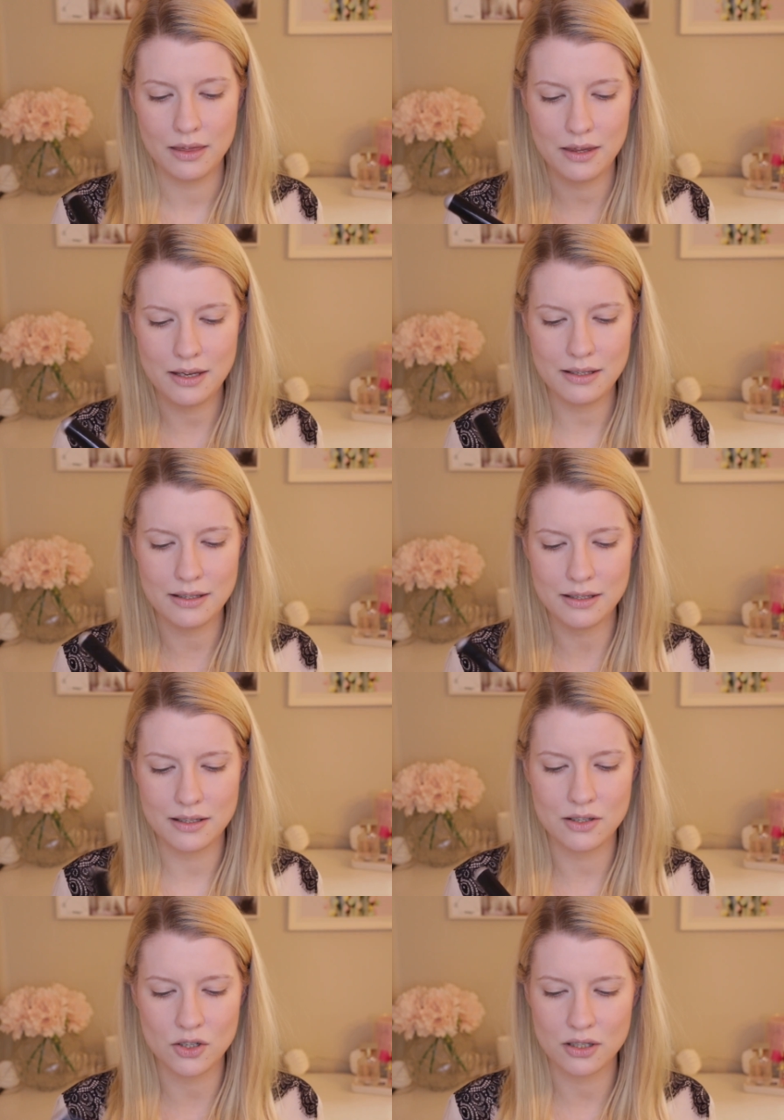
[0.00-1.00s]
This
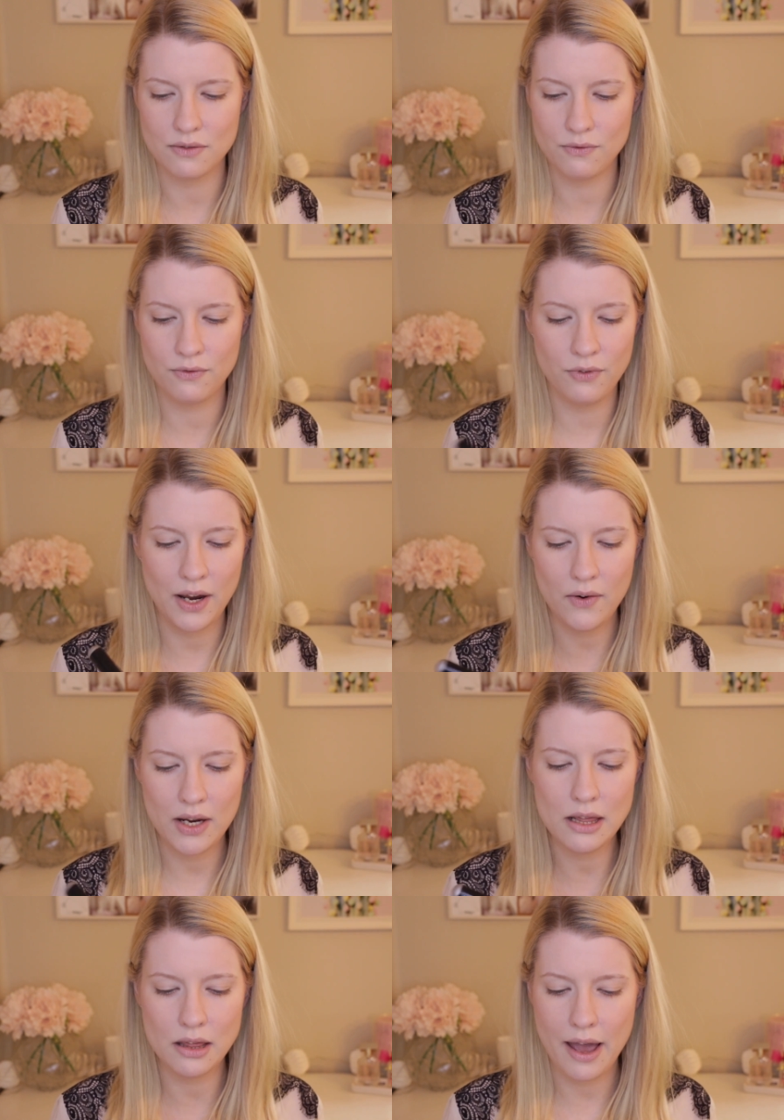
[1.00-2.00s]
is just
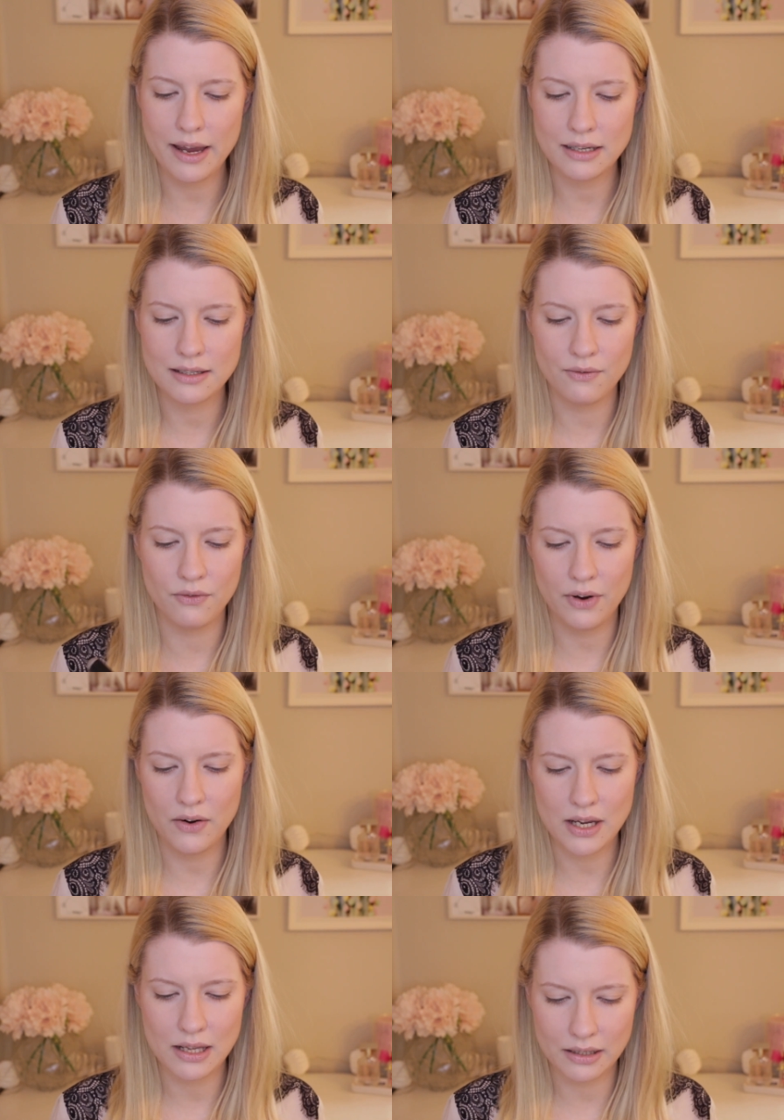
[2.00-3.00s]
very light,
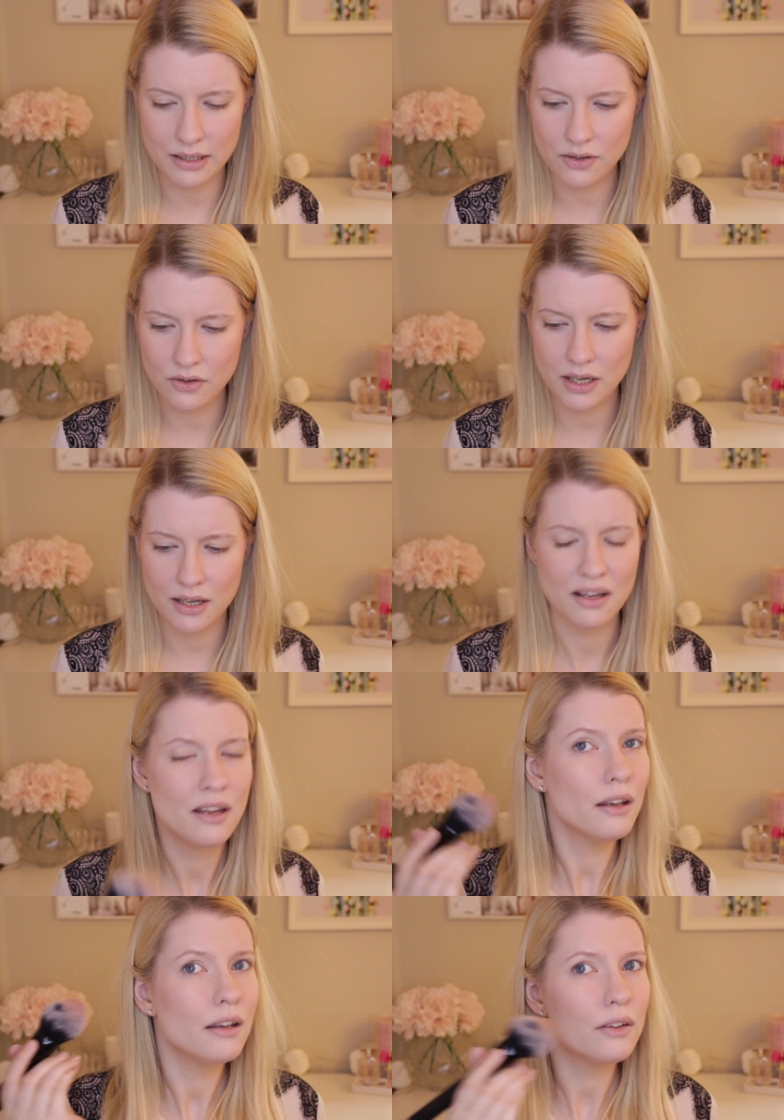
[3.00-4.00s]
very glittery,
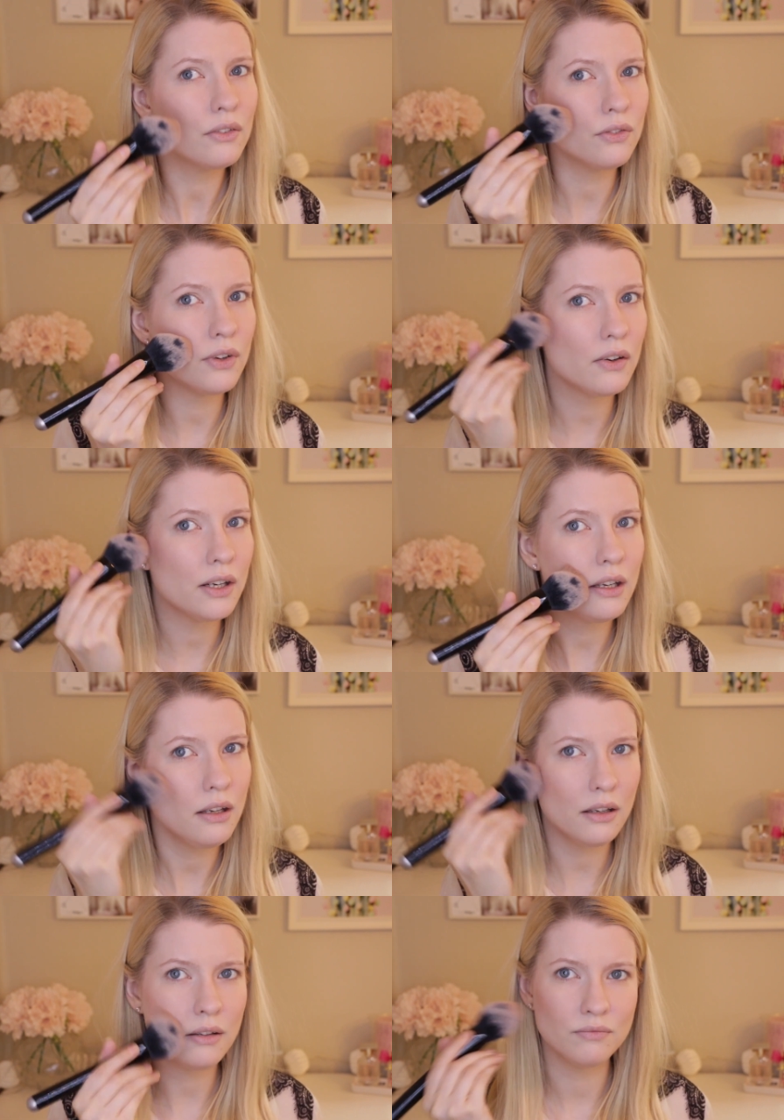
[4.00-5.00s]

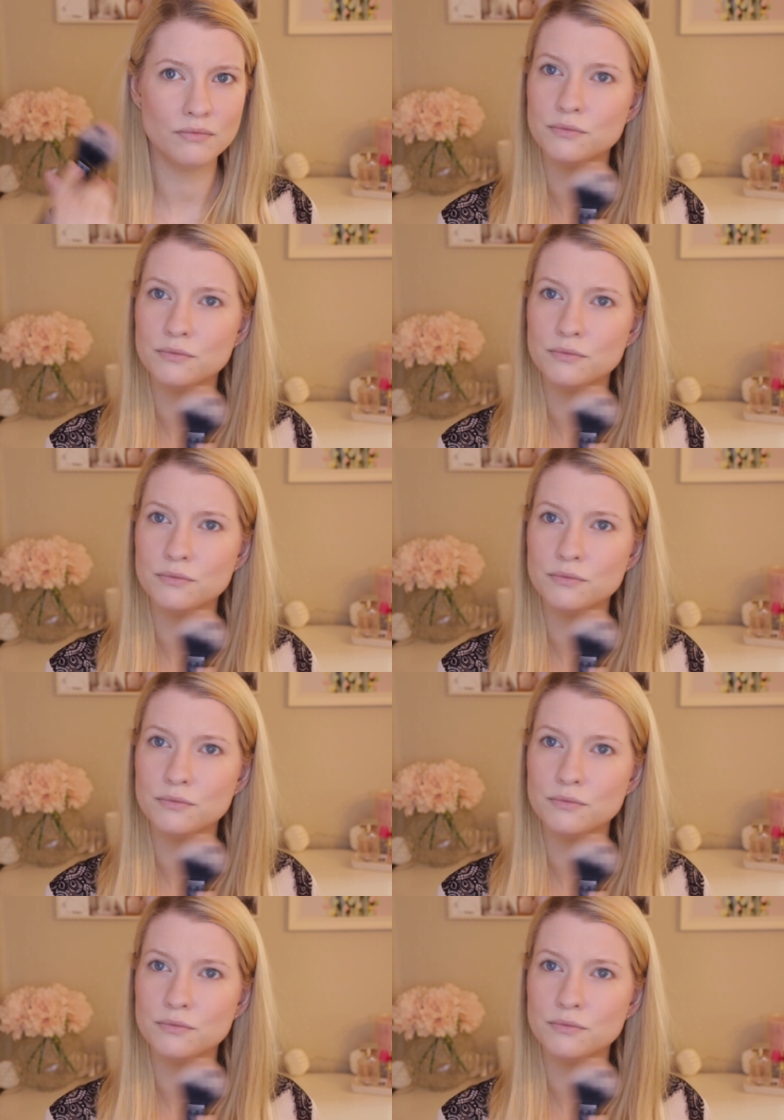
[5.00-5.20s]
very